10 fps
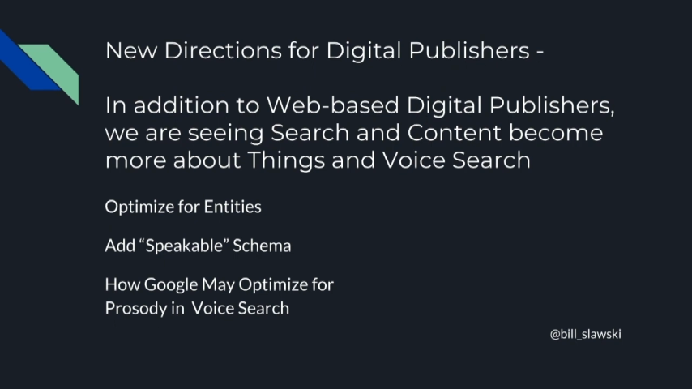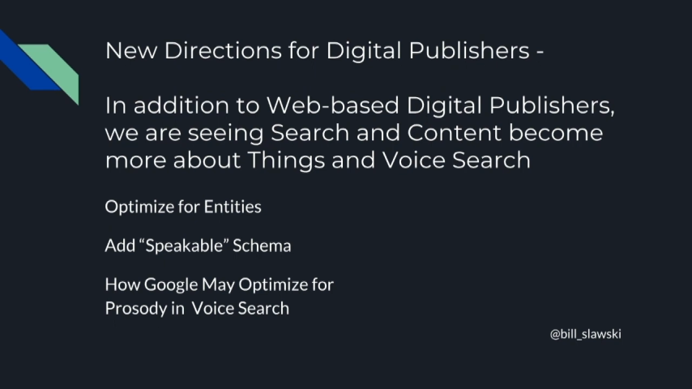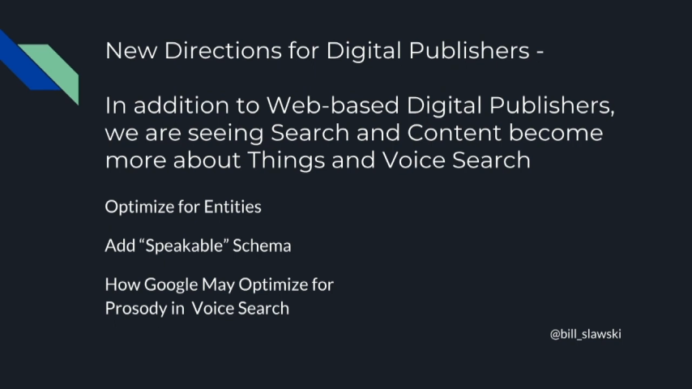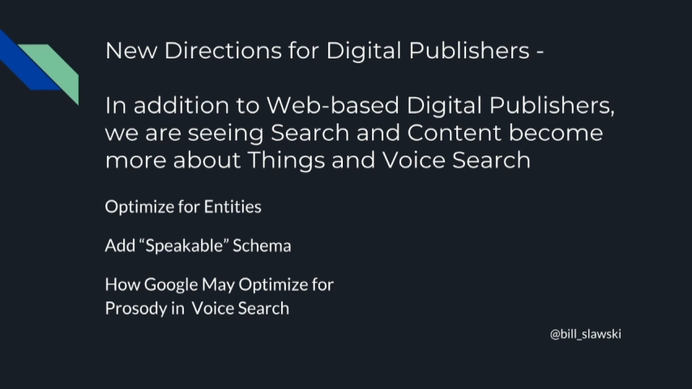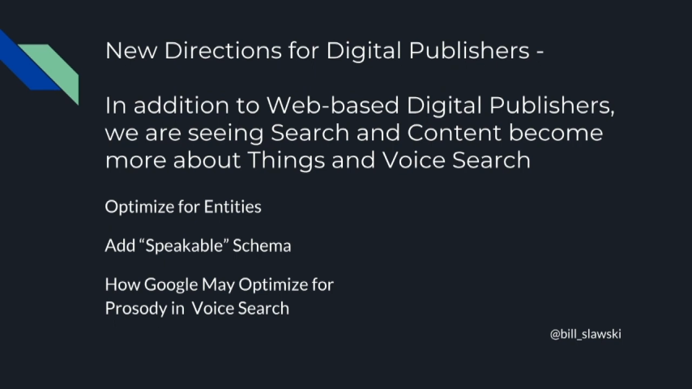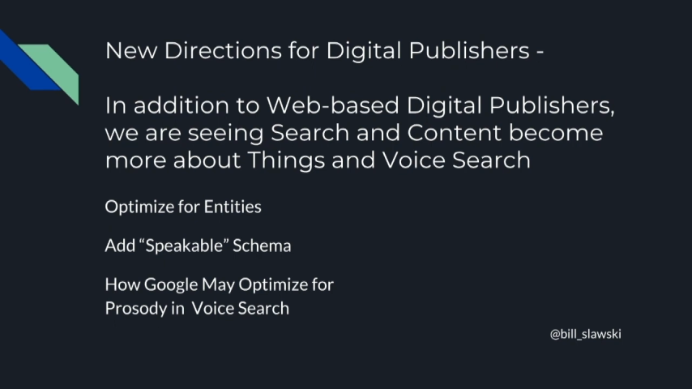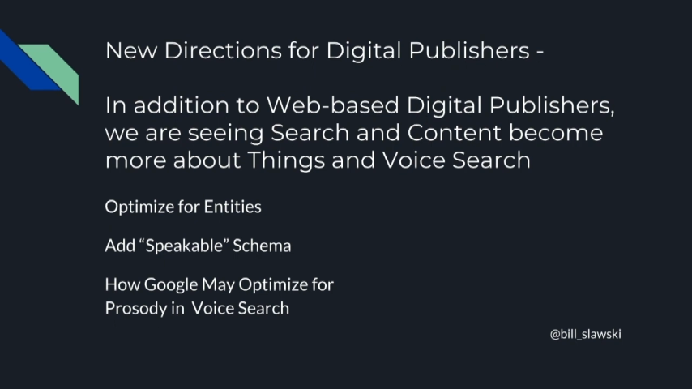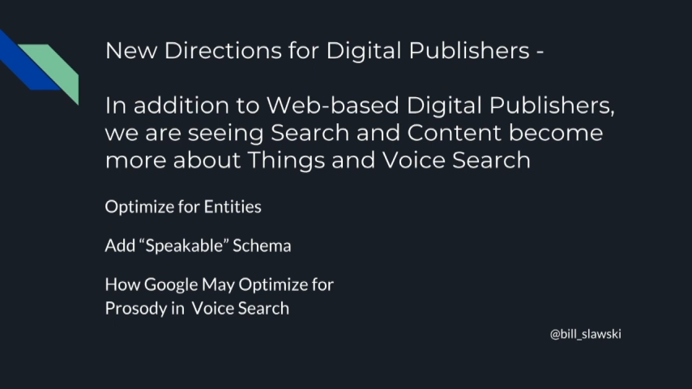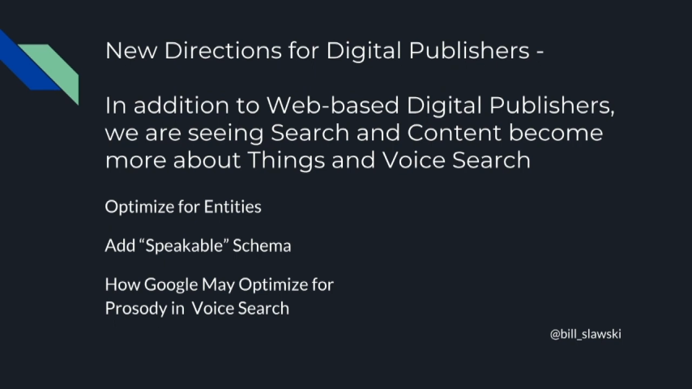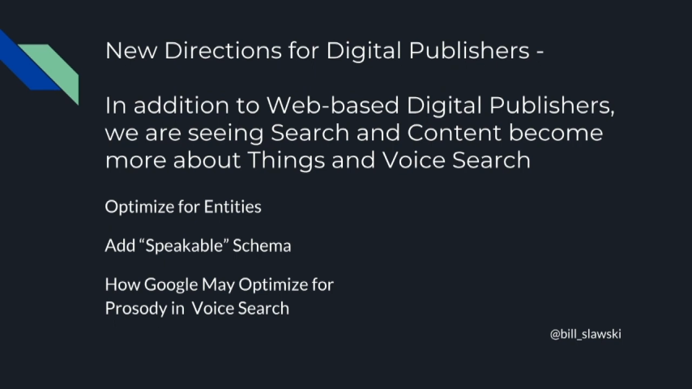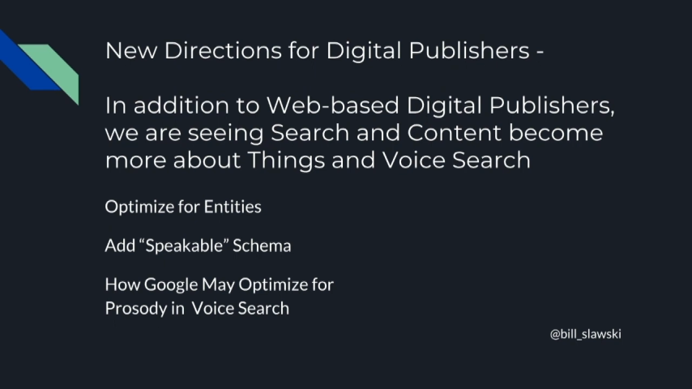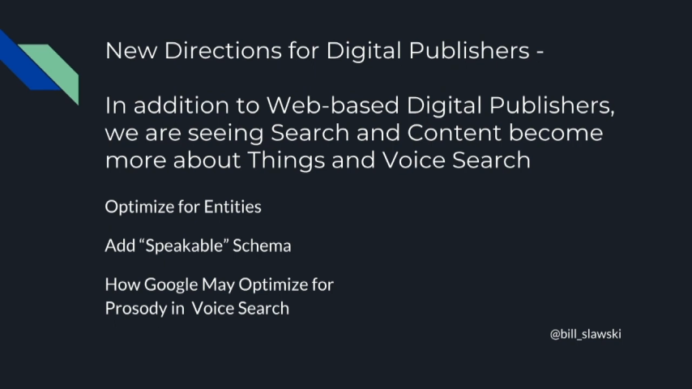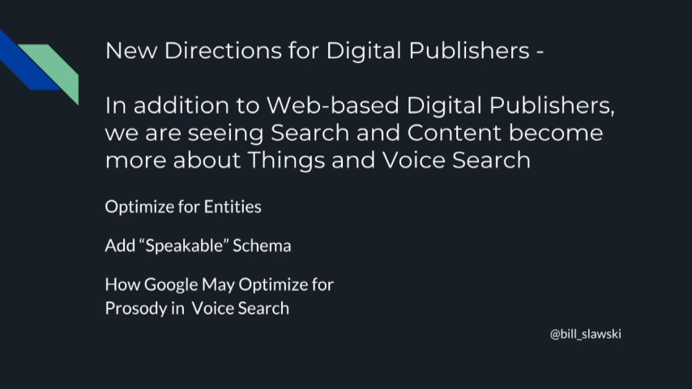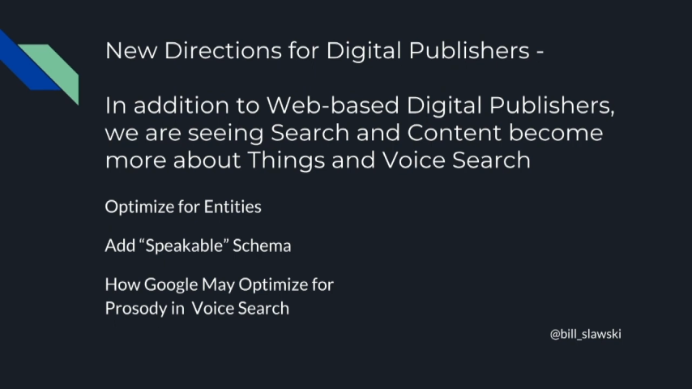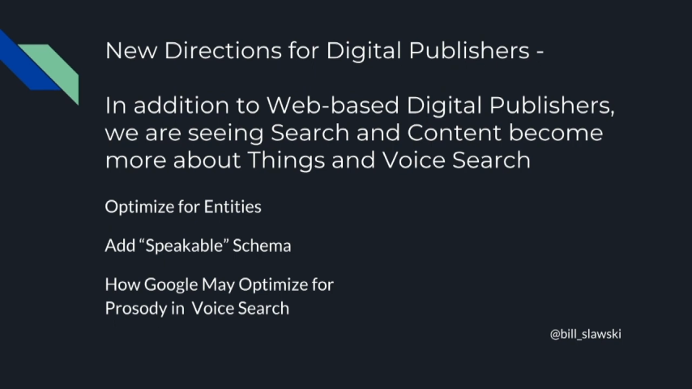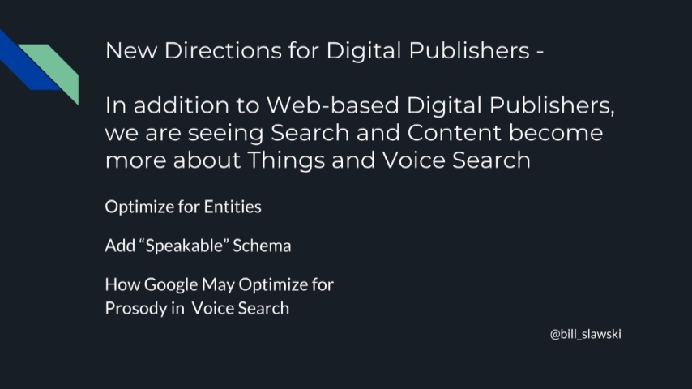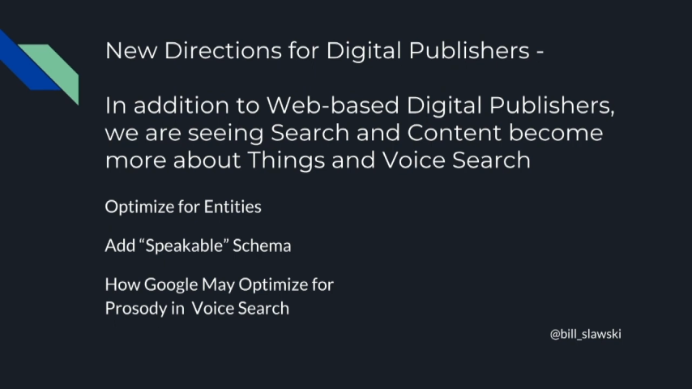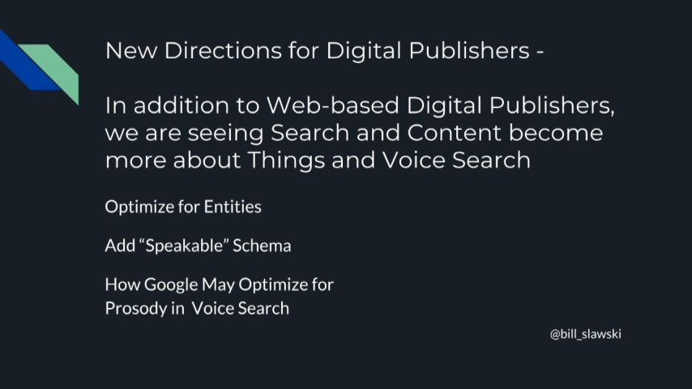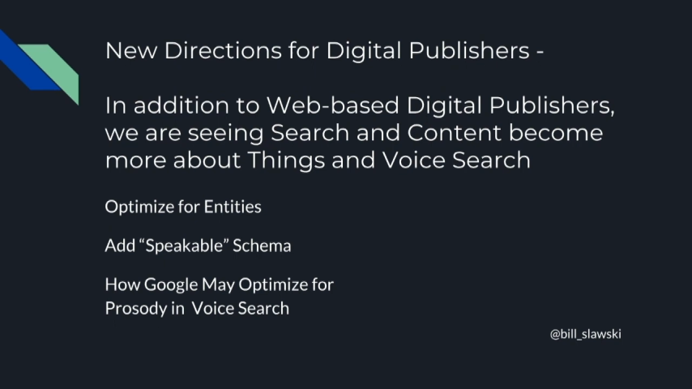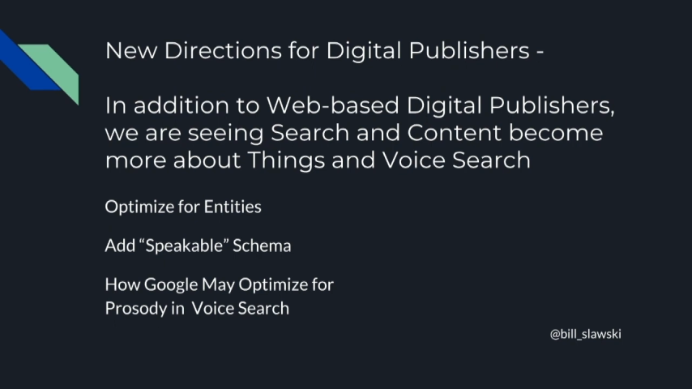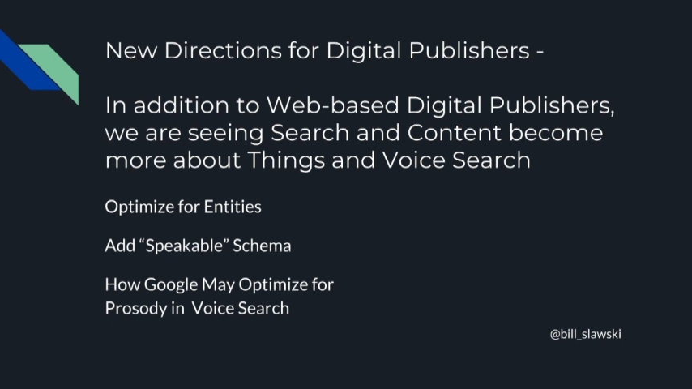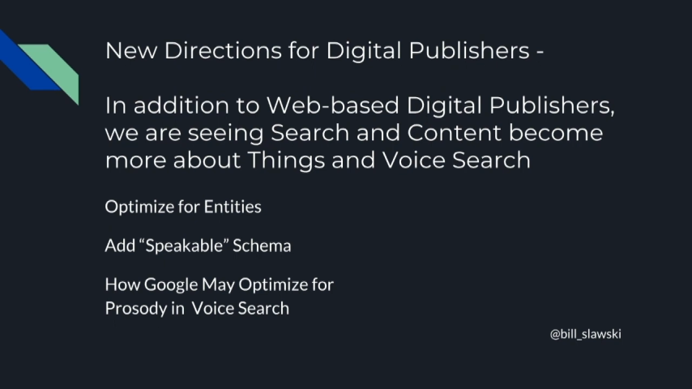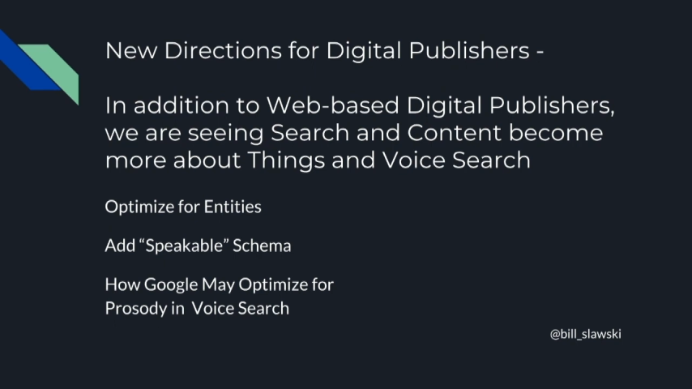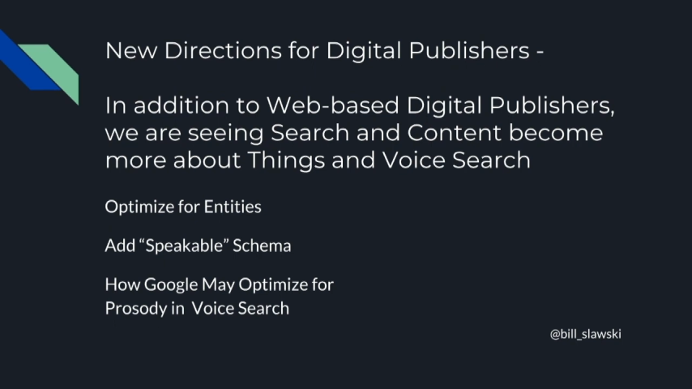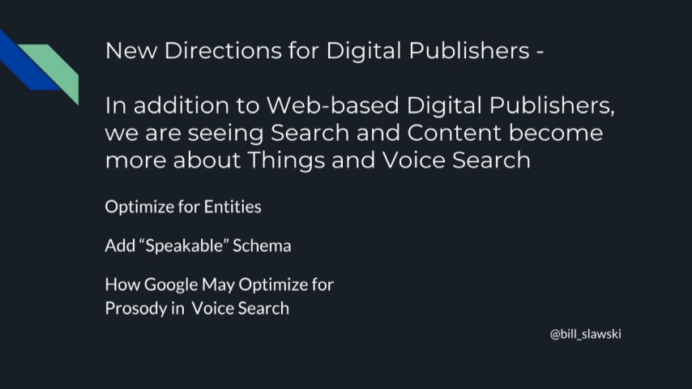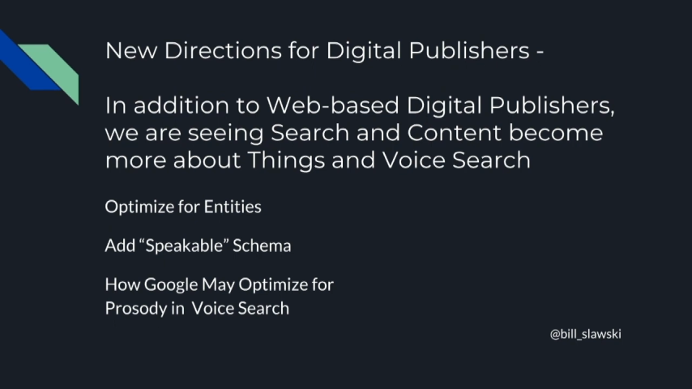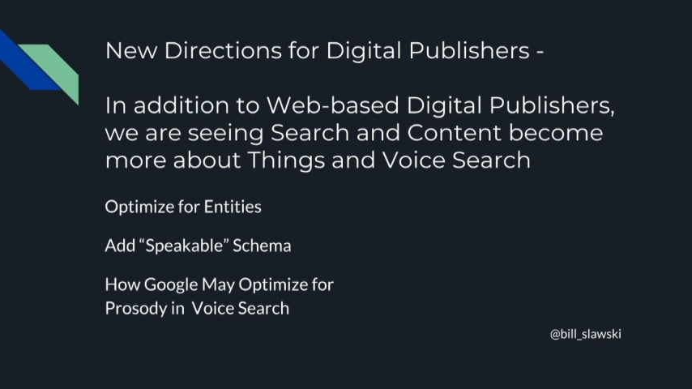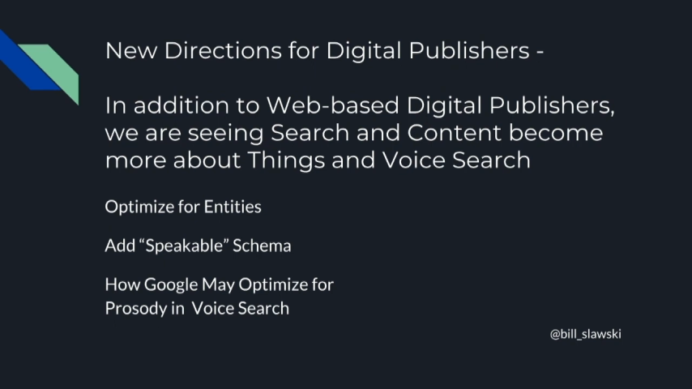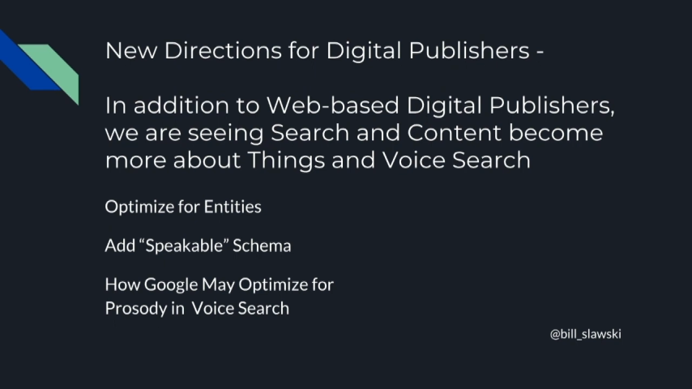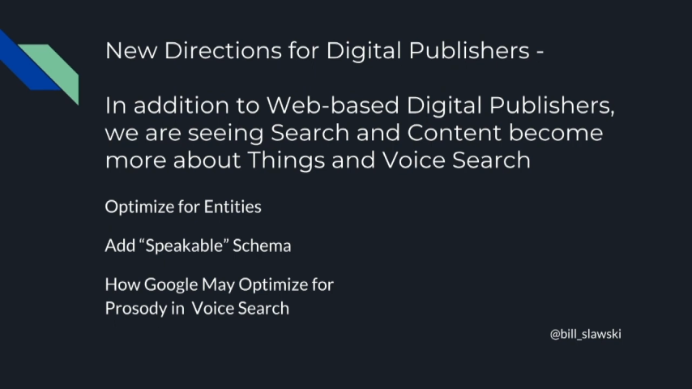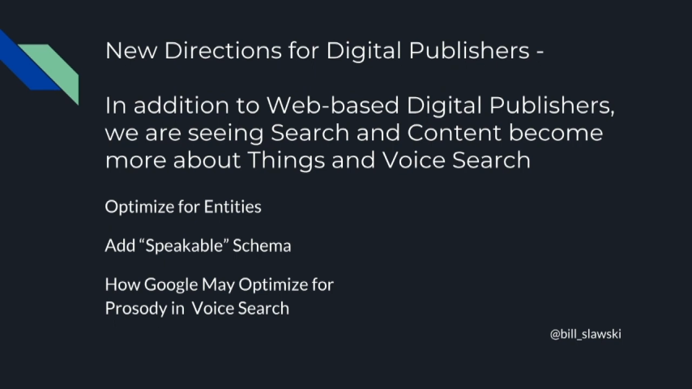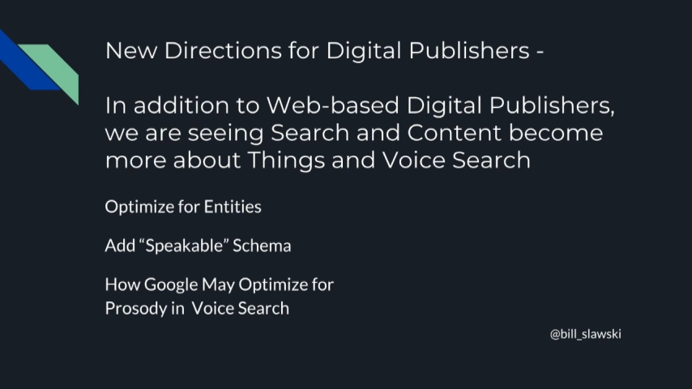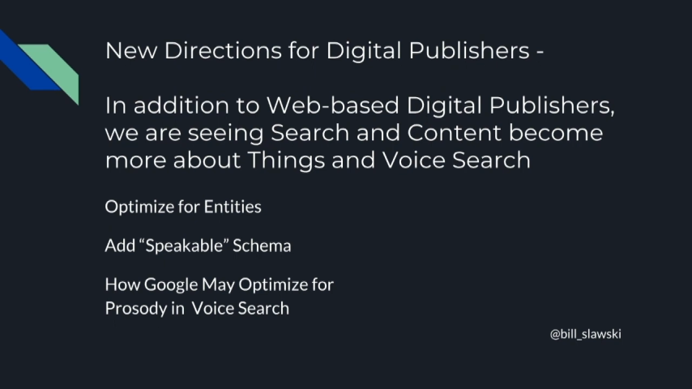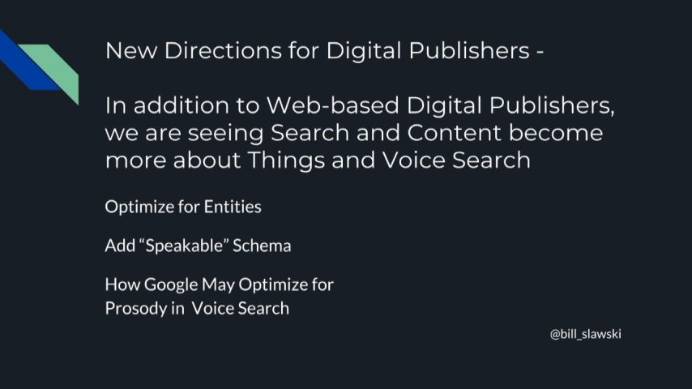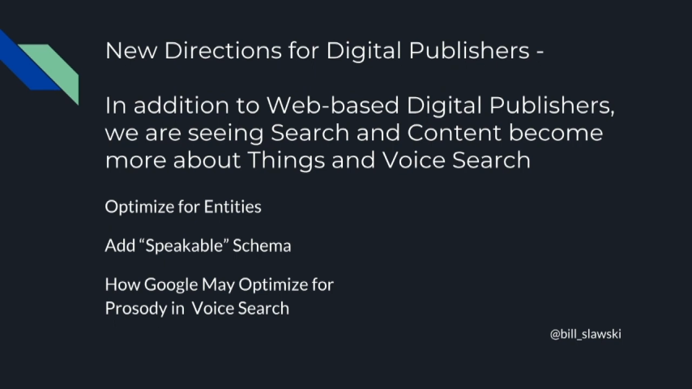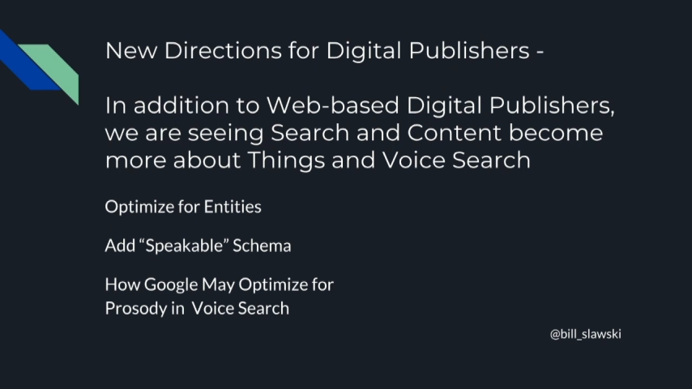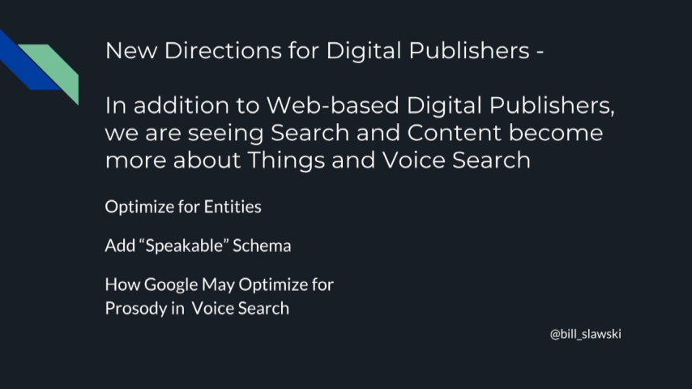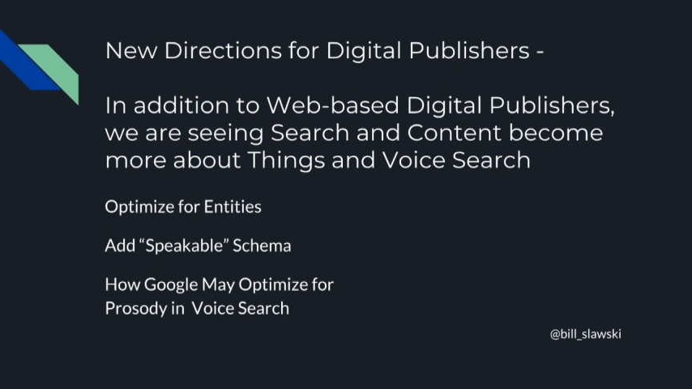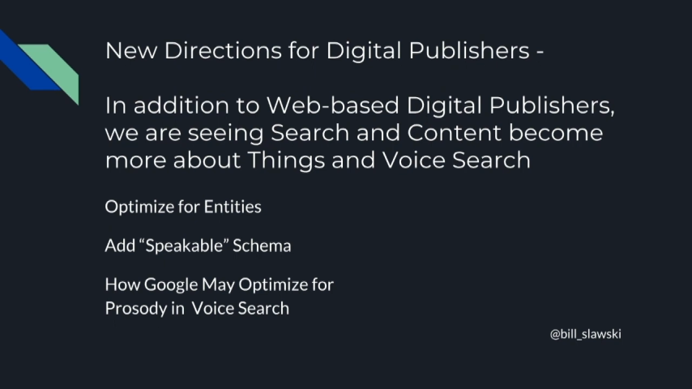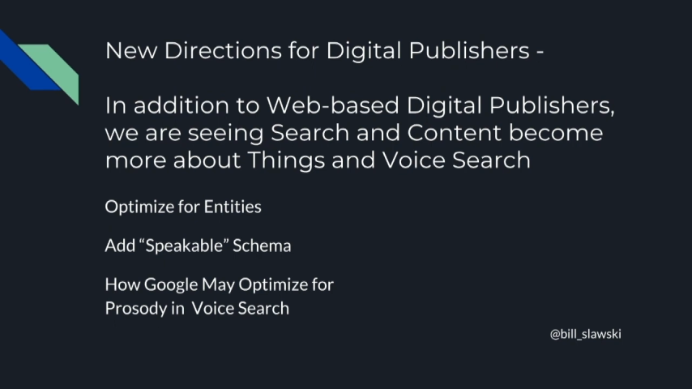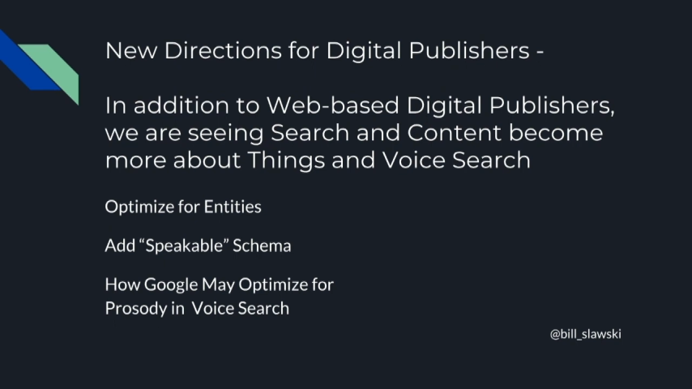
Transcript: [unreadable: no face in view]